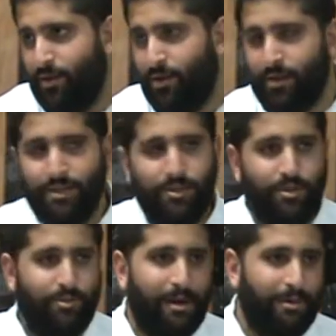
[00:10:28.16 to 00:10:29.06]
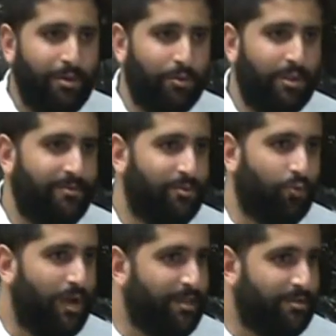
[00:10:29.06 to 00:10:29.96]
unless you're the rabbi who lifts
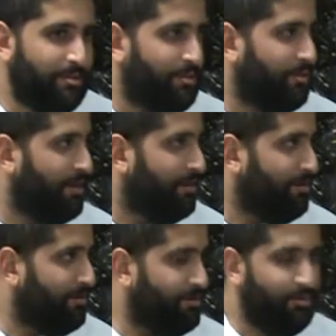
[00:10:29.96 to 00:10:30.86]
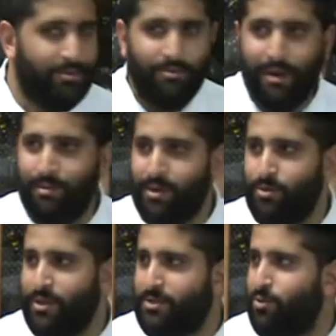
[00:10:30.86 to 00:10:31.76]
weights, or I don't know, the rabbi
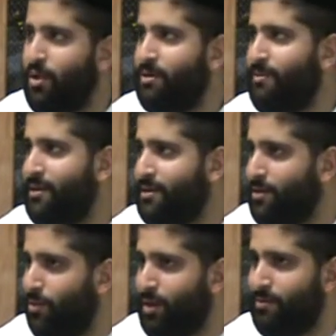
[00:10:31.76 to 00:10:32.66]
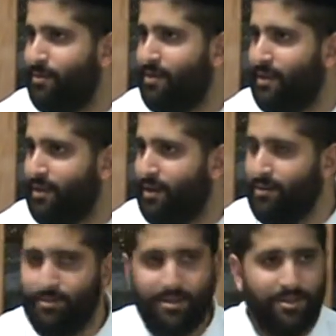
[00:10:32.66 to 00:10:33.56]
who eats watermelon and watermelon eating
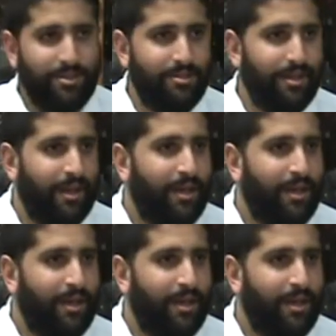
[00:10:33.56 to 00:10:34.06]
competitions.